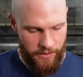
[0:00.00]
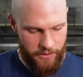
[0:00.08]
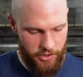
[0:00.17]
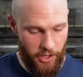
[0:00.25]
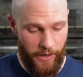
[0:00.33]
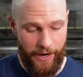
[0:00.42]

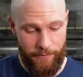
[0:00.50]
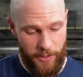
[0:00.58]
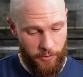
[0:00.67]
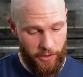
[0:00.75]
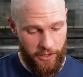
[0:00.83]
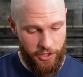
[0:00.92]
So I've
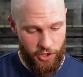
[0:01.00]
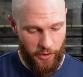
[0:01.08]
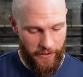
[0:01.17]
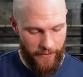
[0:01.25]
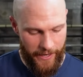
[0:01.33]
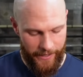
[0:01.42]
been really
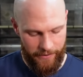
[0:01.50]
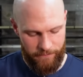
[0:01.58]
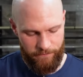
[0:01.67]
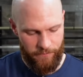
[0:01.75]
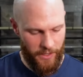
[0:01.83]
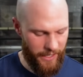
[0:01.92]
enjoying
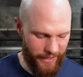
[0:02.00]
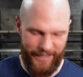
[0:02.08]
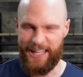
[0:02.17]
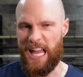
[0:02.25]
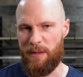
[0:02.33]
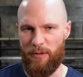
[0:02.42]
that, kind of
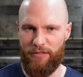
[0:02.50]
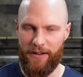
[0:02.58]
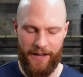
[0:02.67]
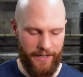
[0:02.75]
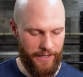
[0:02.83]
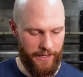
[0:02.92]
like
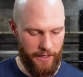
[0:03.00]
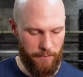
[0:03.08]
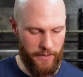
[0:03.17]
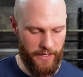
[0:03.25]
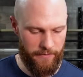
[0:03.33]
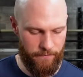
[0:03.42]
gamifying it in a
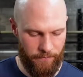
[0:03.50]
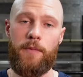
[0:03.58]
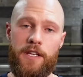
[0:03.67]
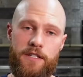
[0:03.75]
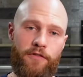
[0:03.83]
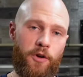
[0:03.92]
bit,
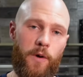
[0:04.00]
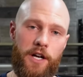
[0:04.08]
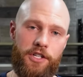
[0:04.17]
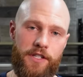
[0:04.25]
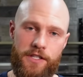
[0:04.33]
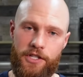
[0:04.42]
because if you're
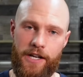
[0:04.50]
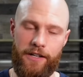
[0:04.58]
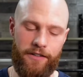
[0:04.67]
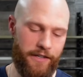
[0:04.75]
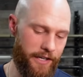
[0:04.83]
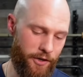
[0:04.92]
watching this
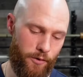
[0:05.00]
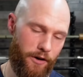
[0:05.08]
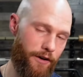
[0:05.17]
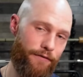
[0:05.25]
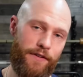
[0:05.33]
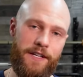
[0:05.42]
channel and you
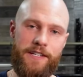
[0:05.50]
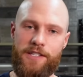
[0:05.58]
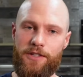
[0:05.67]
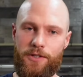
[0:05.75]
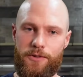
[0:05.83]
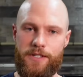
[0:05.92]
are a fitness
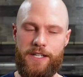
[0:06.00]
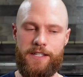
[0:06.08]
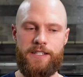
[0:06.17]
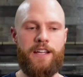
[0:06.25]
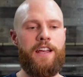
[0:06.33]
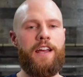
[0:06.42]

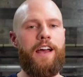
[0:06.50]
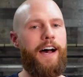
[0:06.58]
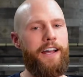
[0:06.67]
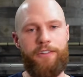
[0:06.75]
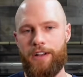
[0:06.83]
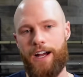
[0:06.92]
enthusiast,
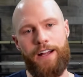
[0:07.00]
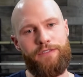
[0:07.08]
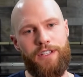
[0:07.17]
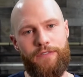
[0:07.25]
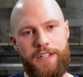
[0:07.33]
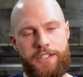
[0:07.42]
I do not have
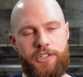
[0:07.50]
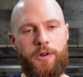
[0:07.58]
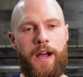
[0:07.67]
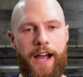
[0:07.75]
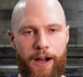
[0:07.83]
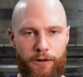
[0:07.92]
to convince you
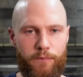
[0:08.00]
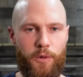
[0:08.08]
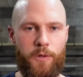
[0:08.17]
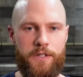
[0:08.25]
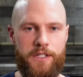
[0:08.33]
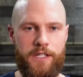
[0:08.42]
how
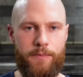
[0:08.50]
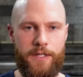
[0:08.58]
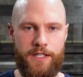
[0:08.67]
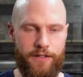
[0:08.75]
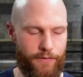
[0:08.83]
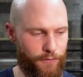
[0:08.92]
important sleep
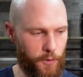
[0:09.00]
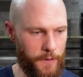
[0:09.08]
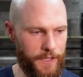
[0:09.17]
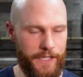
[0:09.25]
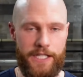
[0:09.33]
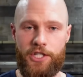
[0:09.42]
is for
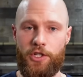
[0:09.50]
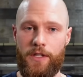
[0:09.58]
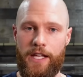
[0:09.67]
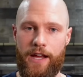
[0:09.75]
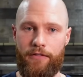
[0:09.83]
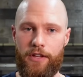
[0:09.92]

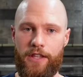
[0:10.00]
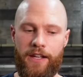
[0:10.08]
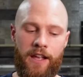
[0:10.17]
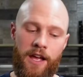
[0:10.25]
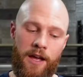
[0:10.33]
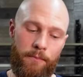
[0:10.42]
literally
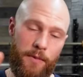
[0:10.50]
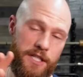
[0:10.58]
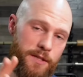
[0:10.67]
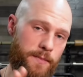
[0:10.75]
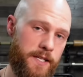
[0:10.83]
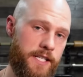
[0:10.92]
everything, but
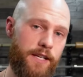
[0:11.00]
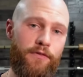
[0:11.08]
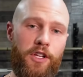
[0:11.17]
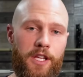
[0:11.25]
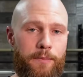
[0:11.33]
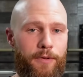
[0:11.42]

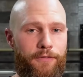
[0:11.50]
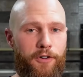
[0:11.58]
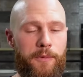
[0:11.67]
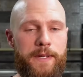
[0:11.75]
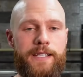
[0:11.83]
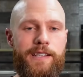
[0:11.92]
specifically
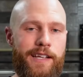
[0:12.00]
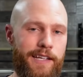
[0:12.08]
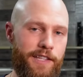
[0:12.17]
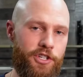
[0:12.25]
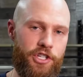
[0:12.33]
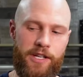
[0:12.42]
performance
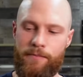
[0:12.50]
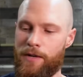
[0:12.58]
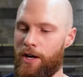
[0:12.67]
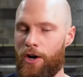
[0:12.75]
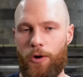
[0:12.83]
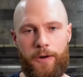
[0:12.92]
in the gym
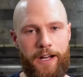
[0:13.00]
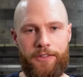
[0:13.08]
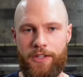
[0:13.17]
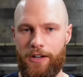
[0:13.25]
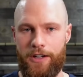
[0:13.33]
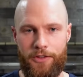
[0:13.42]
or out
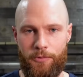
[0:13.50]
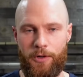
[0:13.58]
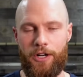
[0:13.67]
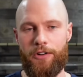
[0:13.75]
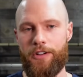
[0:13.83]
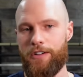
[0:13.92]
there on the
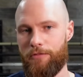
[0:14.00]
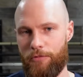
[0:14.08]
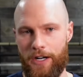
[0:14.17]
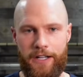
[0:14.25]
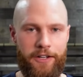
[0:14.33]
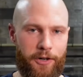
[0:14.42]
road
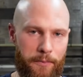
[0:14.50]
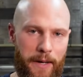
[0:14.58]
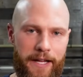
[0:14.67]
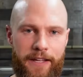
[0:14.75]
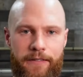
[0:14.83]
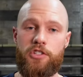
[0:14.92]
running or
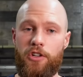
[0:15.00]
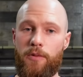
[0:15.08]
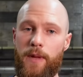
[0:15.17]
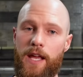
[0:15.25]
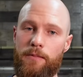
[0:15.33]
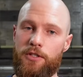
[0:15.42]
biking. So to
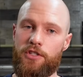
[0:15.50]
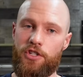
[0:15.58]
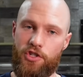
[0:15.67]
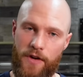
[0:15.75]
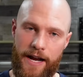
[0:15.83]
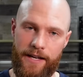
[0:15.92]
be able to
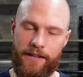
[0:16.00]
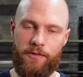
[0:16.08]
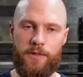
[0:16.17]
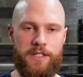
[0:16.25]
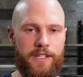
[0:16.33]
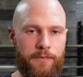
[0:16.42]
track it
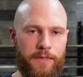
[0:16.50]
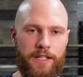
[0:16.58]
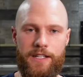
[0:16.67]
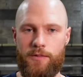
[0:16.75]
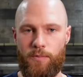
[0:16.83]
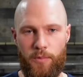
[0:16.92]
with something
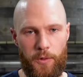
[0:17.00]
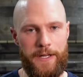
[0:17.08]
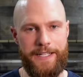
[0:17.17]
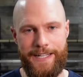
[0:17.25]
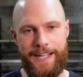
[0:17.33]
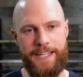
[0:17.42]
that's pretty
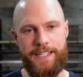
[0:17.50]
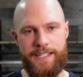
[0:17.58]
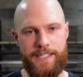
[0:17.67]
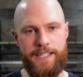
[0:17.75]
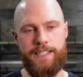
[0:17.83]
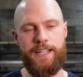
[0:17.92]
dang
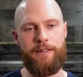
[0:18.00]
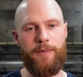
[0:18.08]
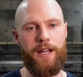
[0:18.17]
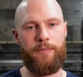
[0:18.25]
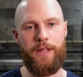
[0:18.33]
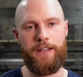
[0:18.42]
consistent, in
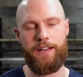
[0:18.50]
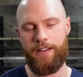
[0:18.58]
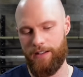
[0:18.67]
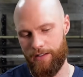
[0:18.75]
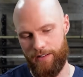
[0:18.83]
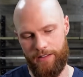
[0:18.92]
my
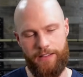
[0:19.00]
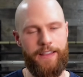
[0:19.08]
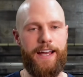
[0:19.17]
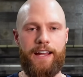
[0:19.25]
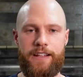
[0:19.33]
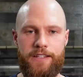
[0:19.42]
opinion,
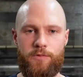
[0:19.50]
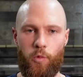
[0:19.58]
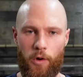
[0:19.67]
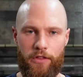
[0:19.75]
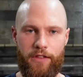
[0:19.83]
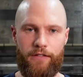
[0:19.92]
that is
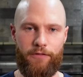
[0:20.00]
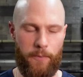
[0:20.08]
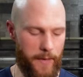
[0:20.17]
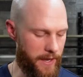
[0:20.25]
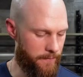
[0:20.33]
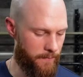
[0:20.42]
worth it for
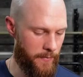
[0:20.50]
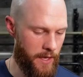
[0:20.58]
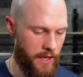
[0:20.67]
me.